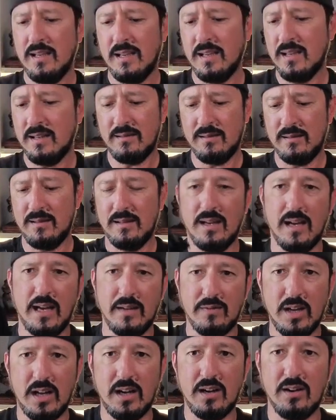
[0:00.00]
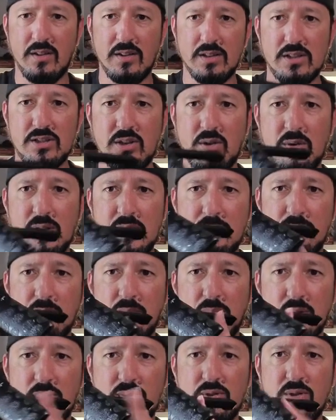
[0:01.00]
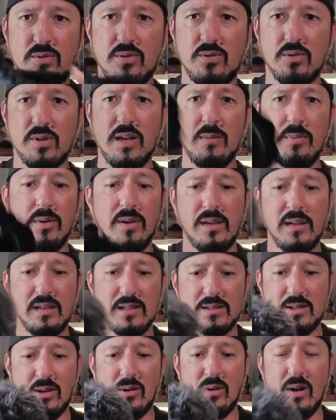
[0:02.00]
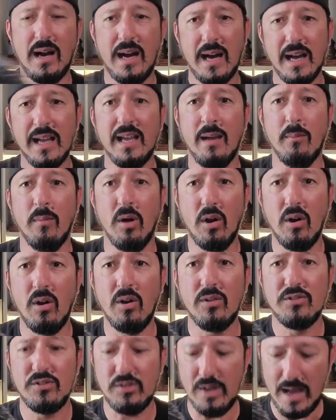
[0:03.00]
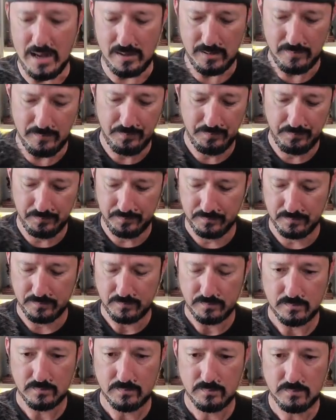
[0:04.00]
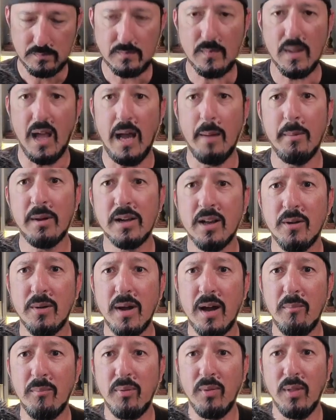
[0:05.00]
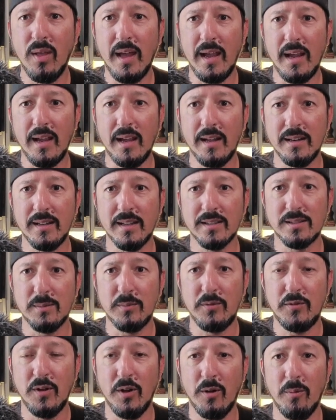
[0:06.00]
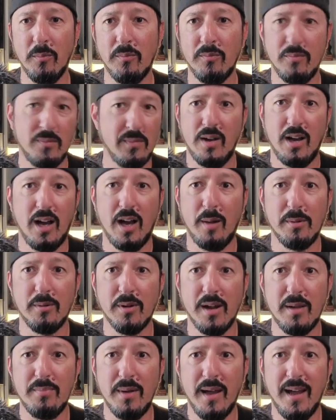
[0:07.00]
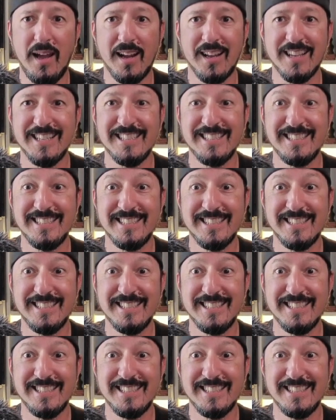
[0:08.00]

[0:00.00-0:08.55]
And I've got it on the Sony Bluetooth grip. So I am all set. I'm going to go out and play and get some film. I'll be right back.